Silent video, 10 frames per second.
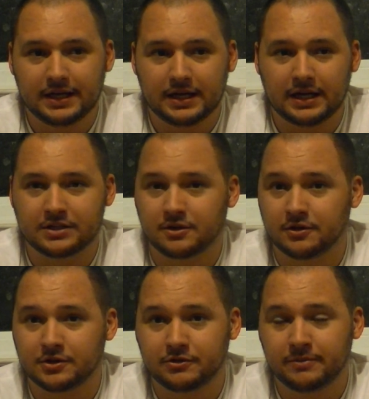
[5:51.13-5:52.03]
I
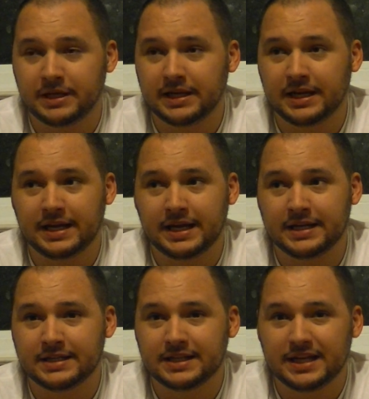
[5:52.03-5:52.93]
started streaming again,
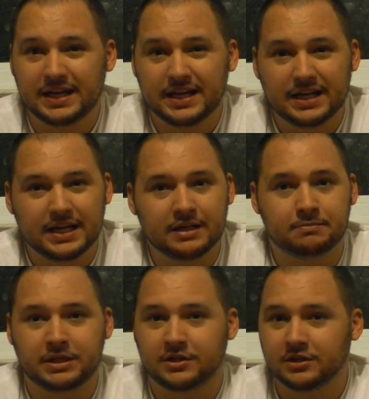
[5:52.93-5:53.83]
and it
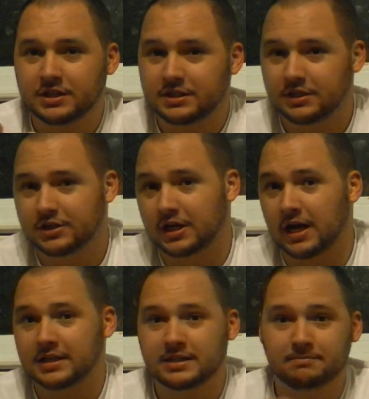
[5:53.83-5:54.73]
because it's such a
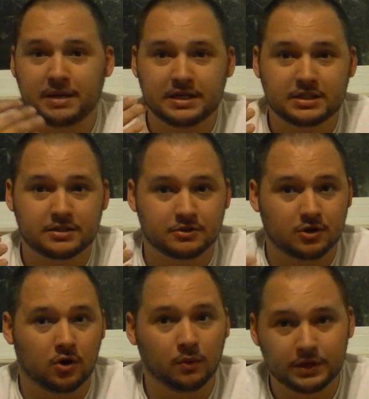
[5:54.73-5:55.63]
constant basis. There's
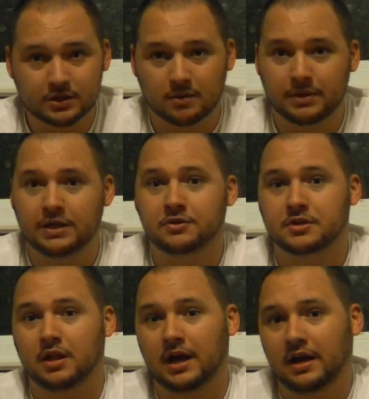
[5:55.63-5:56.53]
always someone else
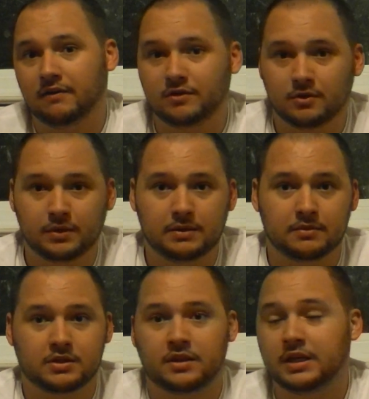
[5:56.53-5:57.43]
live doing
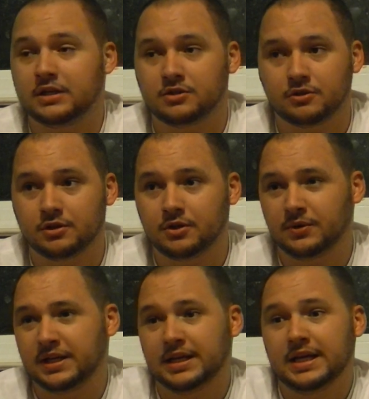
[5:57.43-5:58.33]
things you're
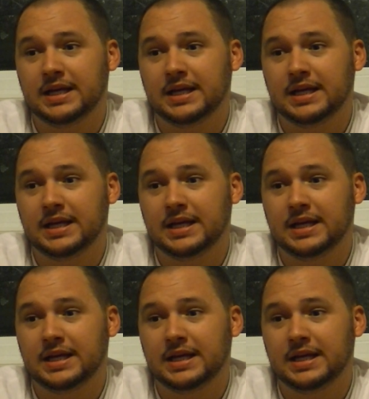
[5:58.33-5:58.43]
doing.